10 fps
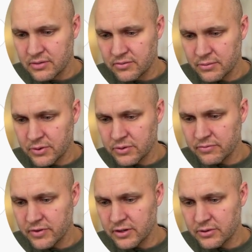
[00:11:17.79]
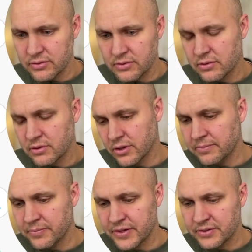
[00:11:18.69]
from YouTube videos. Okay,
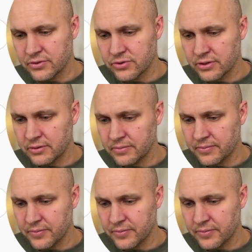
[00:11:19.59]
that's interesting.